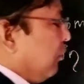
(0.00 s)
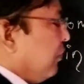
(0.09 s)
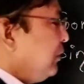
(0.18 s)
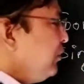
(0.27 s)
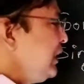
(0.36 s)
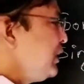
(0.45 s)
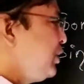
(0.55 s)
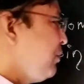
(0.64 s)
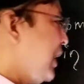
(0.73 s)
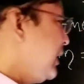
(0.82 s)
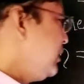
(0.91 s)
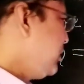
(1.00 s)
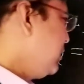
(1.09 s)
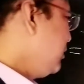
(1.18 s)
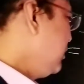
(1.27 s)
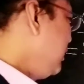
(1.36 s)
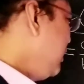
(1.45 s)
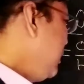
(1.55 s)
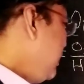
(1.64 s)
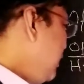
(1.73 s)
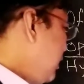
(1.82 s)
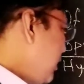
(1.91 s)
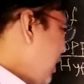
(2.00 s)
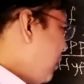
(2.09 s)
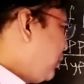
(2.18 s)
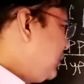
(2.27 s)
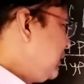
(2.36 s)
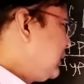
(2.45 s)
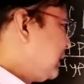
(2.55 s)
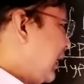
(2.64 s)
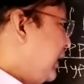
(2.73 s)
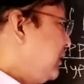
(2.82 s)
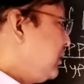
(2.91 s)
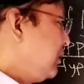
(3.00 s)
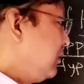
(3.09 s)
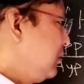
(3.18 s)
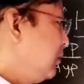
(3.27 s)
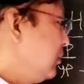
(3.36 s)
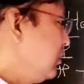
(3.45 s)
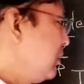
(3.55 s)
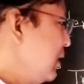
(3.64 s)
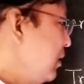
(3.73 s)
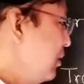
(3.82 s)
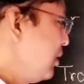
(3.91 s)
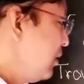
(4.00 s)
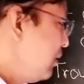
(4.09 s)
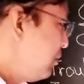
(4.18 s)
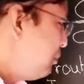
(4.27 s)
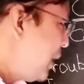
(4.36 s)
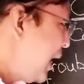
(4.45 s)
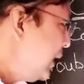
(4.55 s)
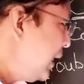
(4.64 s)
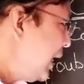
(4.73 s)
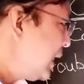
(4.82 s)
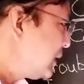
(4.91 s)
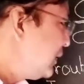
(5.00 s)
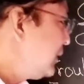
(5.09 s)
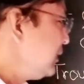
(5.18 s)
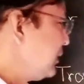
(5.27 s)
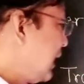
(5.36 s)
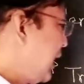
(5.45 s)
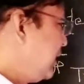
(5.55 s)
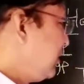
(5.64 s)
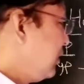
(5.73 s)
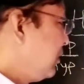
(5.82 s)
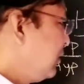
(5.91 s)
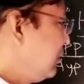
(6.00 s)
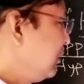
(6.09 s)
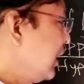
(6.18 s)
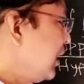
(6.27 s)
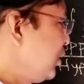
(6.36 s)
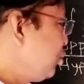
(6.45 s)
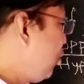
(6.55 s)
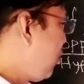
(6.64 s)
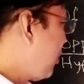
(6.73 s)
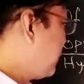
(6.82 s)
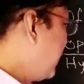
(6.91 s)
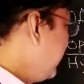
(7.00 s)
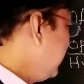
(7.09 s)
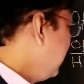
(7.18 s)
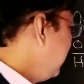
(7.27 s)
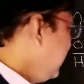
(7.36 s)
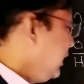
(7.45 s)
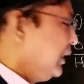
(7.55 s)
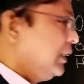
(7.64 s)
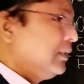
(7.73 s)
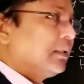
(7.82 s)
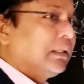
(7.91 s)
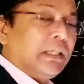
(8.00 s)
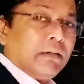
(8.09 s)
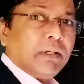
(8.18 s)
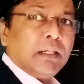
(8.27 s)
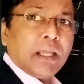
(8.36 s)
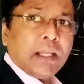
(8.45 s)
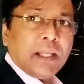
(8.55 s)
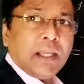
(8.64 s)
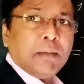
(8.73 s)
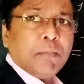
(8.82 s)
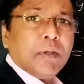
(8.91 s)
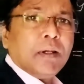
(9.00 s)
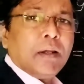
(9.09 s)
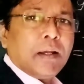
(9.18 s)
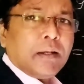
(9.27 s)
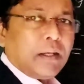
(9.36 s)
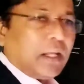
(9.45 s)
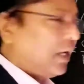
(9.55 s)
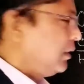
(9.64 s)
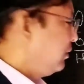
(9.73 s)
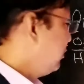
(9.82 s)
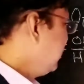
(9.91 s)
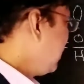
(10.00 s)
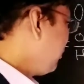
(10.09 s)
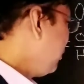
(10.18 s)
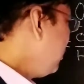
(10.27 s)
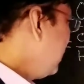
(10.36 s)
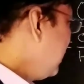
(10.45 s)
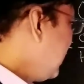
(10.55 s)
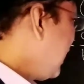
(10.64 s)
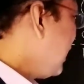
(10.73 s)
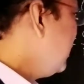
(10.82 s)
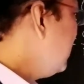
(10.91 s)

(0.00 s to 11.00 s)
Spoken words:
When we divide opposite side by adjacent side, the ratio obtained is given a name tan. Therefore, tan